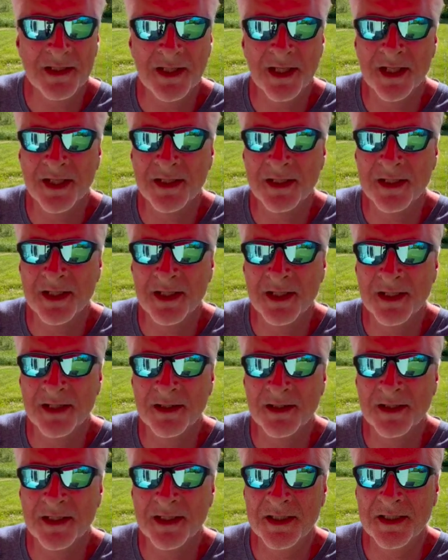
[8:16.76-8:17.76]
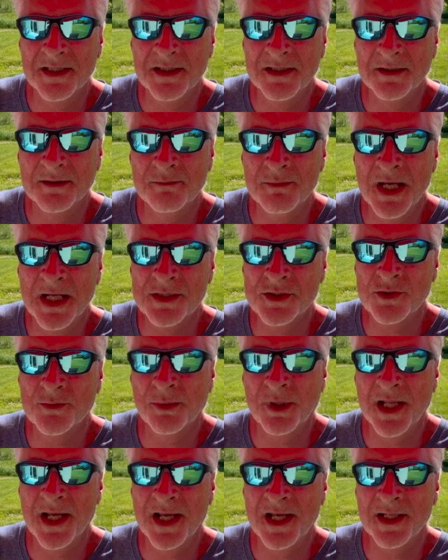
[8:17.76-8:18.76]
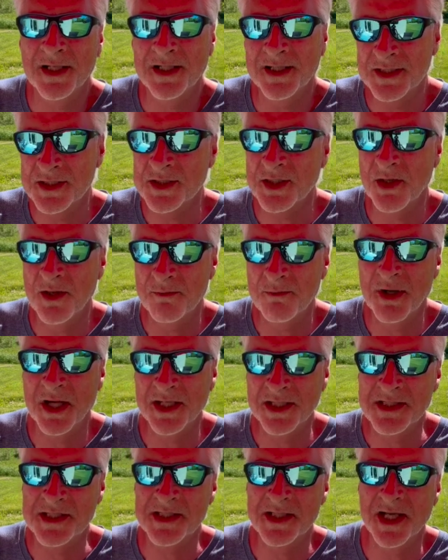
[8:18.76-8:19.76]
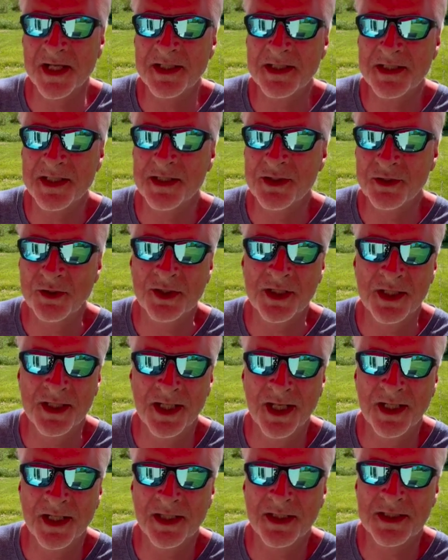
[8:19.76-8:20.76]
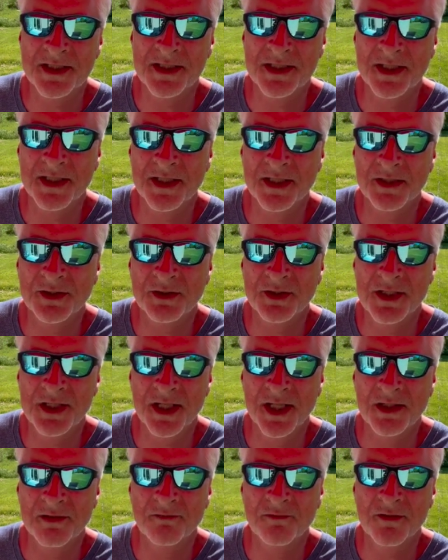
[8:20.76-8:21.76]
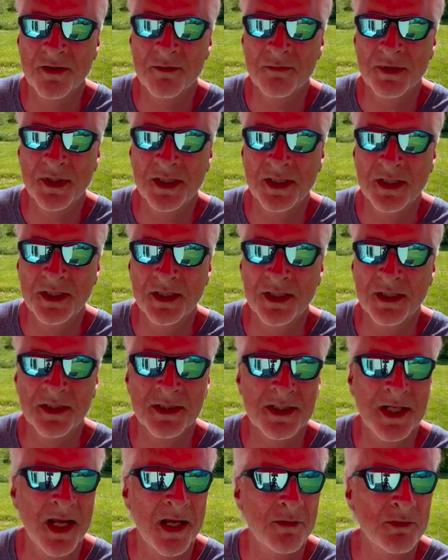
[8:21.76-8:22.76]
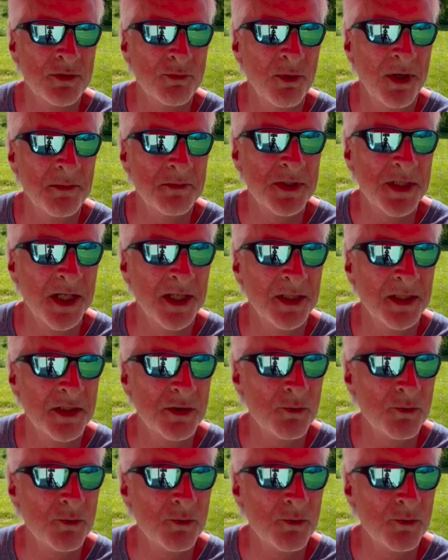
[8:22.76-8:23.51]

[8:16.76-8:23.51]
and the master plan is on my site, and you can get it from the town's website as